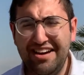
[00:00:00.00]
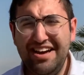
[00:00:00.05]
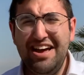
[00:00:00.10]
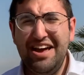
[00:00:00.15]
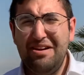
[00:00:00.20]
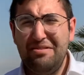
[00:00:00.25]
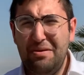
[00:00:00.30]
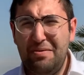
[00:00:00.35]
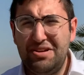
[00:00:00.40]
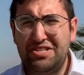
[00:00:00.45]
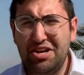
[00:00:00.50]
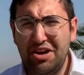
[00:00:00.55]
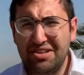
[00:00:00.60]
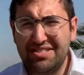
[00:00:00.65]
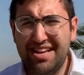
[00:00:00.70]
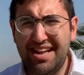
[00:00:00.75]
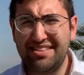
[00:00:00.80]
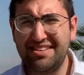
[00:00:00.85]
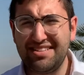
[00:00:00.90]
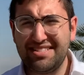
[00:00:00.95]
Rabbi Sol
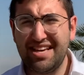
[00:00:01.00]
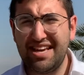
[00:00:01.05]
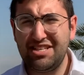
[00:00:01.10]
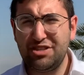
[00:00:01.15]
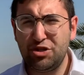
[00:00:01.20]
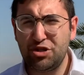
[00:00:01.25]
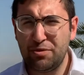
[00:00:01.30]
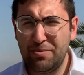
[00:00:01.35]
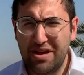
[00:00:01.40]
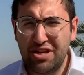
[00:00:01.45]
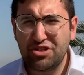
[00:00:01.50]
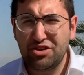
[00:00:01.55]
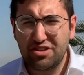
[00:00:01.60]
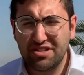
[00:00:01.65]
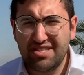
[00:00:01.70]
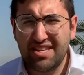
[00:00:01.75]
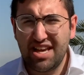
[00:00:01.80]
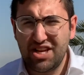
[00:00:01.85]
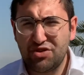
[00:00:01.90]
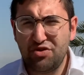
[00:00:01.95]
Salanter says you should make sure to
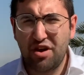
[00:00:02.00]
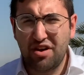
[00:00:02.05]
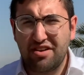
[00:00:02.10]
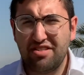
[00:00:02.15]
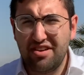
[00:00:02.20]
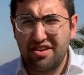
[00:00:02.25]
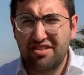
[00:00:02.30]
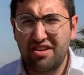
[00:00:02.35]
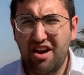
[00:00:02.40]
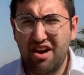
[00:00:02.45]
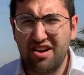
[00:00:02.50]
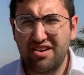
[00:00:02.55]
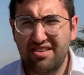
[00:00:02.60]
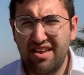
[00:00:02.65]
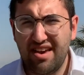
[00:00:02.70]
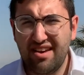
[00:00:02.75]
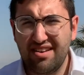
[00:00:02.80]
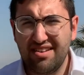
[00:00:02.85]
stay drunk the entire day.